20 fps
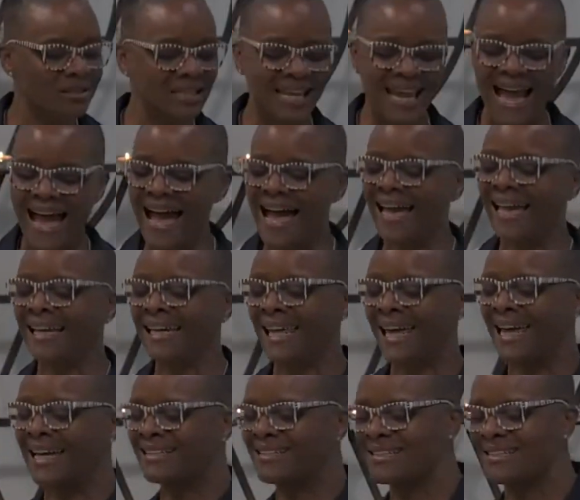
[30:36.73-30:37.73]
the eye
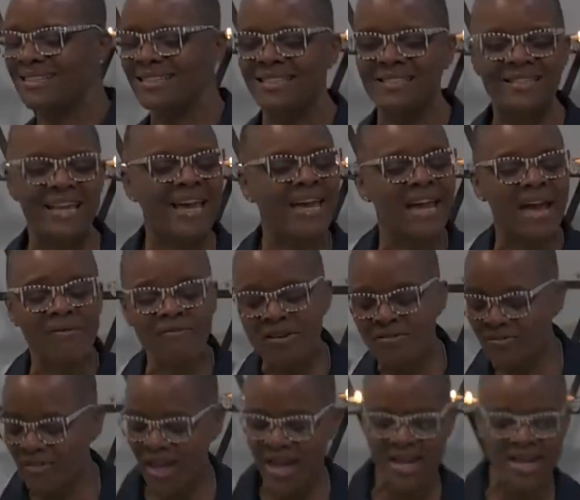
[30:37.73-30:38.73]
glances, to take
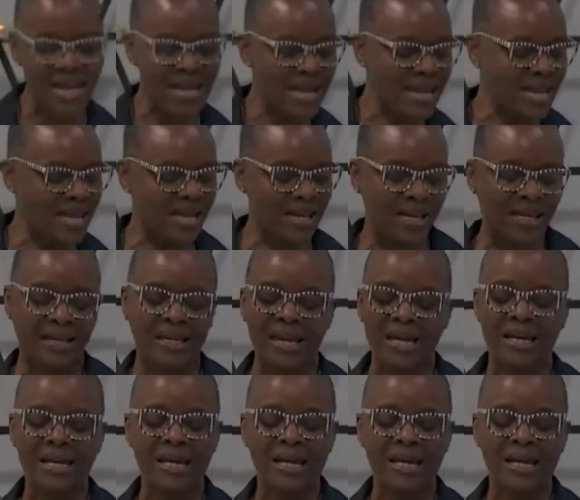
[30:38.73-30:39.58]
everything in